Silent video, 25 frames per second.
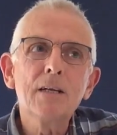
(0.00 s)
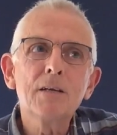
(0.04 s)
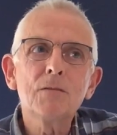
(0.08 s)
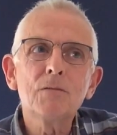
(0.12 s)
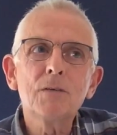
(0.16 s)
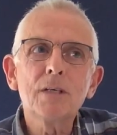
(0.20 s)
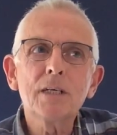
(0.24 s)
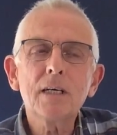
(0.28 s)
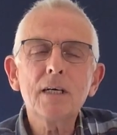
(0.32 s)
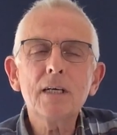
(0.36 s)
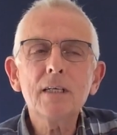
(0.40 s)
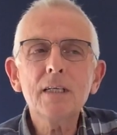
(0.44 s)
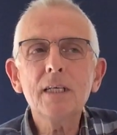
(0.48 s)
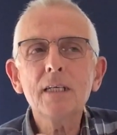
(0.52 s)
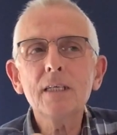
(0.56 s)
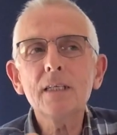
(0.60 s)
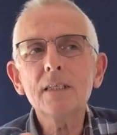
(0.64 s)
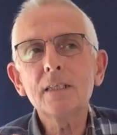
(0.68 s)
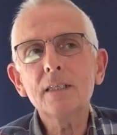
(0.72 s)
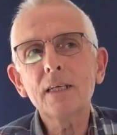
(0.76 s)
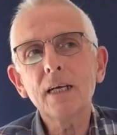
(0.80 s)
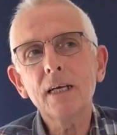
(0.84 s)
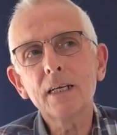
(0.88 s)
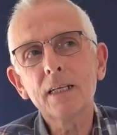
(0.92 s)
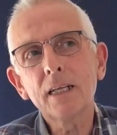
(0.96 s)
Regarding
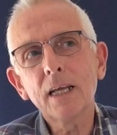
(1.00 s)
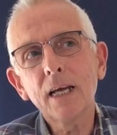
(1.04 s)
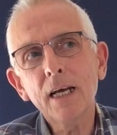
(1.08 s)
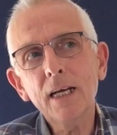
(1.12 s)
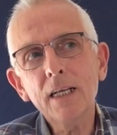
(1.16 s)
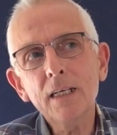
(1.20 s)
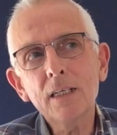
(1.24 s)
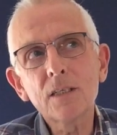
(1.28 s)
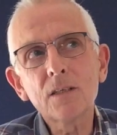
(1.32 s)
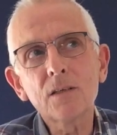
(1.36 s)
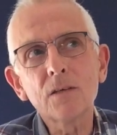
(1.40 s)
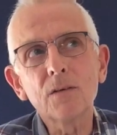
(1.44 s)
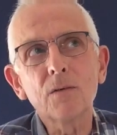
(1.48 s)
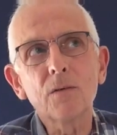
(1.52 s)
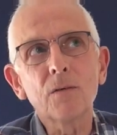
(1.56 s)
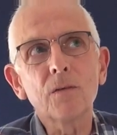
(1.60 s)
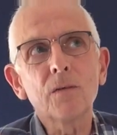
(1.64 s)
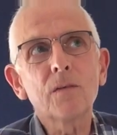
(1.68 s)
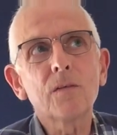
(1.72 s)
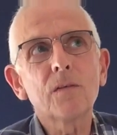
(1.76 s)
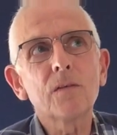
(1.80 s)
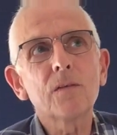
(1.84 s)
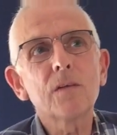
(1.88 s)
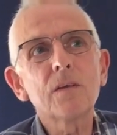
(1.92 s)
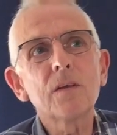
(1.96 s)
second-hand
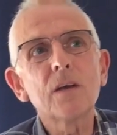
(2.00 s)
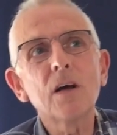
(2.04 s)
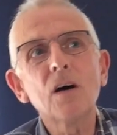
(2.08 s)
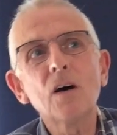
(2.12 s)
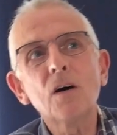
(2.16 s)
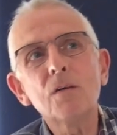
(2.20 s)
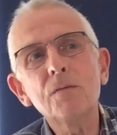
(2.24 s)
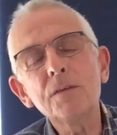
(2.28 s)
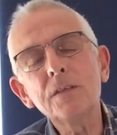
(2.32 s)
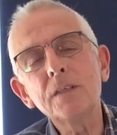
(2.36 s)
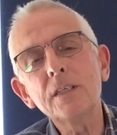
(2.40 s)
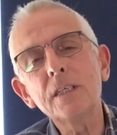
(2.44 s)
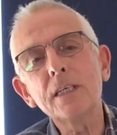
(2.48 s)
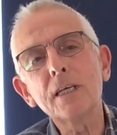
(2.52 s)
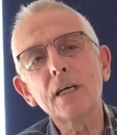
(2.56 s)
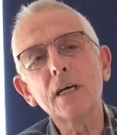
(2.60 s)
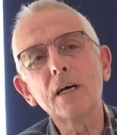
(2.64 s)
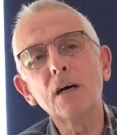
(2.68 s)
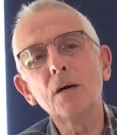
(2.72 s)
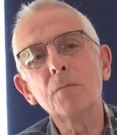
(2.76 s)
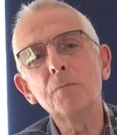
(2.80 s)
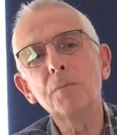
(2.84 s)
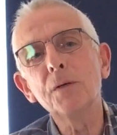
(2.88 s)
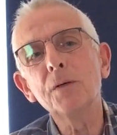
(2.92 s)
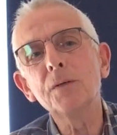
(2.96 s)
tools, obviously
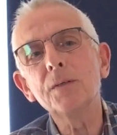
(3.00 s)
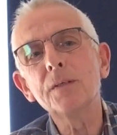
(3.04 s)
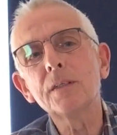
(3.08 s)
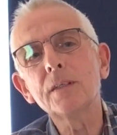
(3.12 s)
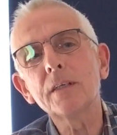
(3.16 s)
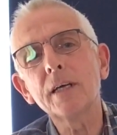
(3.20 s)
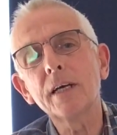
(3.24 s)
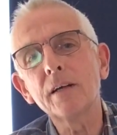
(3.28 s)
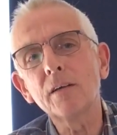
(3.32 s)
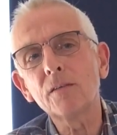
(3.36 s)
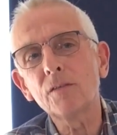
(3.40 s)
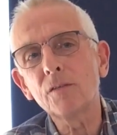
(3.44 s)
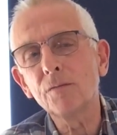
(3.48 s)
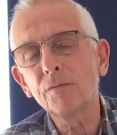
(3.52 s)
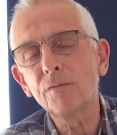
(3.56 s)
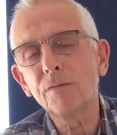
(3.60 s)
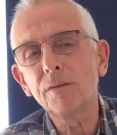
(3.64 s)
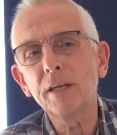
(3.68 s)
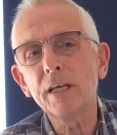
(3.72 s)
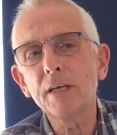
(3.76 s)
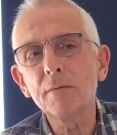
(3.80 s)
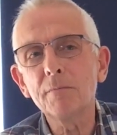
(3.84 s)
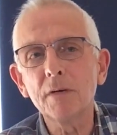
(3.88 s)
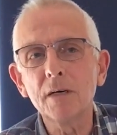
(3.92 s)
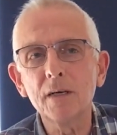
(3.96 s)
car boot sales and
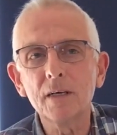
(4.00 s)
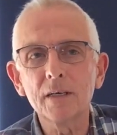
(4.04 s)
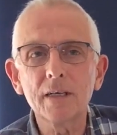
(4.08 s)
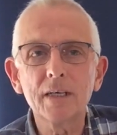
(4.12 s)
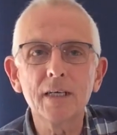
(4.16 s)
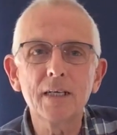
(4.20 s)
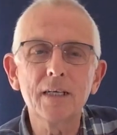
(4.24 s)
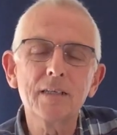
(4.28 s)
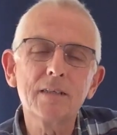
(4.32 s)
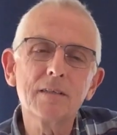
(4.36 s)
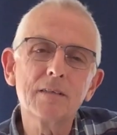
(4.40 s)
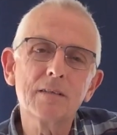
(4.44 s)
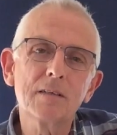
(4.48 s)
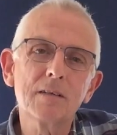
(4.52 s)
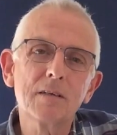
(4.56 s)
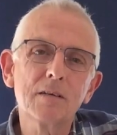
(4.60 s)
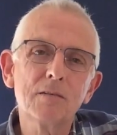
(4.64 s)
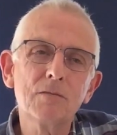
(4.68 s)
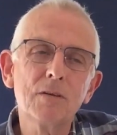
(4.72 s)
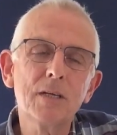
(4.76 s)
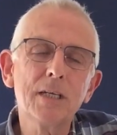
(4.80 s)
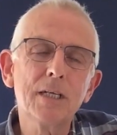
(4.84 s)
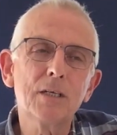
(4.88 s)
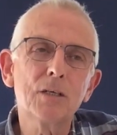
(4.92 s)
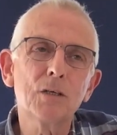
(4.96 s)
flea markets are a
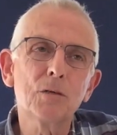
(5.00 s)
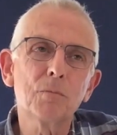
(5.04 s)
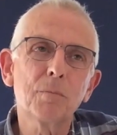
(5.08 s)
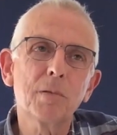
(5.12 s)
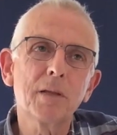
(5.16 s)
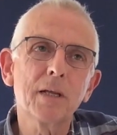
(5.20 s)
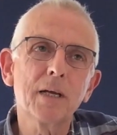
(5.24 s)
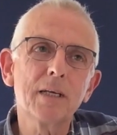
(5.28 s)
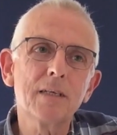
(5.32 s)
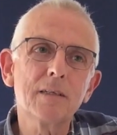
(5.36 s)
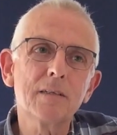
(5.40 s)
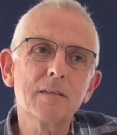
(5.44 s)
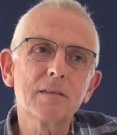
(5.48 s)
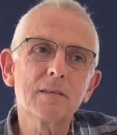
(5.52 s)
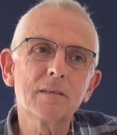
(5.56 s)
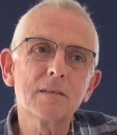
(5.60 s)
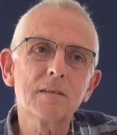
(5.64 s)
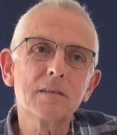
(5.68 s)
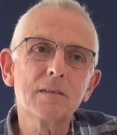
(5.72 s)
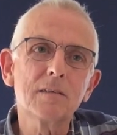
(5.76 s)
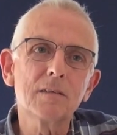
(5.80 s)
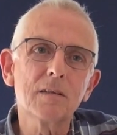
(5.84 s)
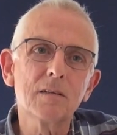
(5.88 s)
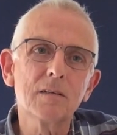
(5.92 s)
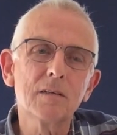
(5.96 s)
really good place
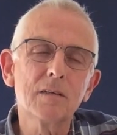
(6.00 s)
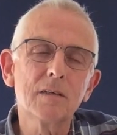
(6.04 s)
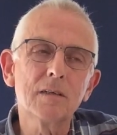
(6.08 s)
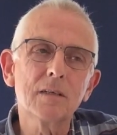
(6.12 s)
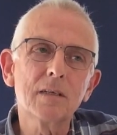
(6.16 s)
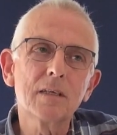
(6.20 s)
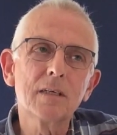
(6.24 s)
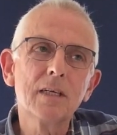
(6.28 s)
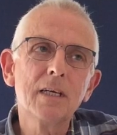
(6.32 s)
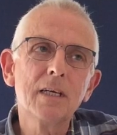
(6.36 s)
to look.